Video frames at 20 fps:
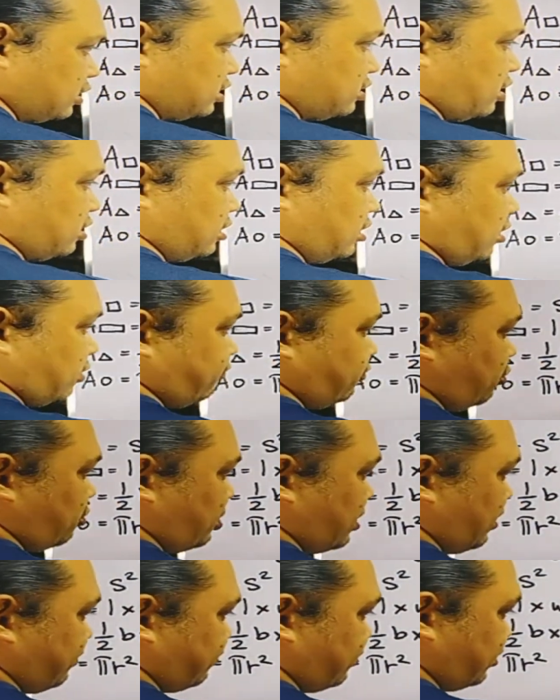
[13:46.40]
let's start the
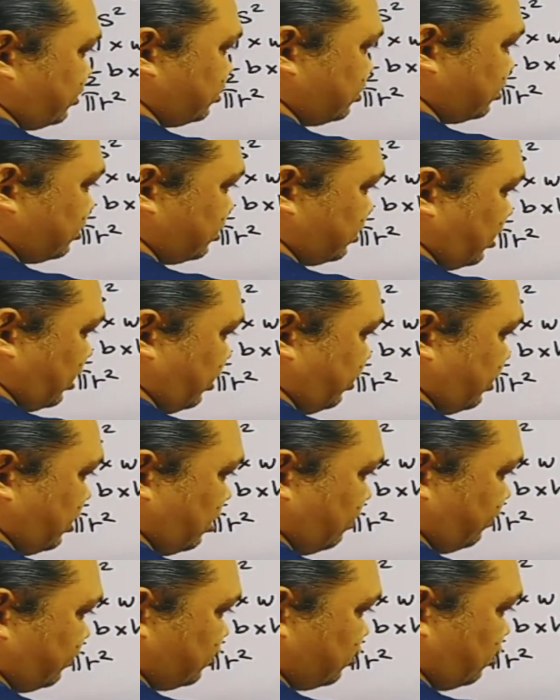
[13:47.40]
formula first.
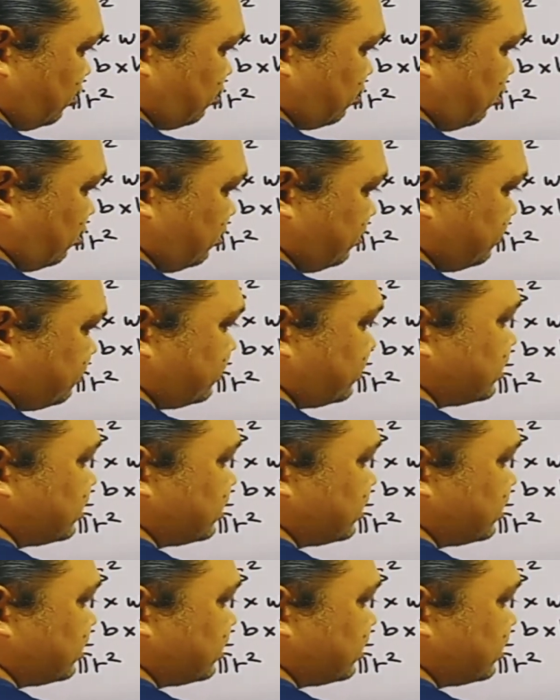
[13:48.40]
Area of a circle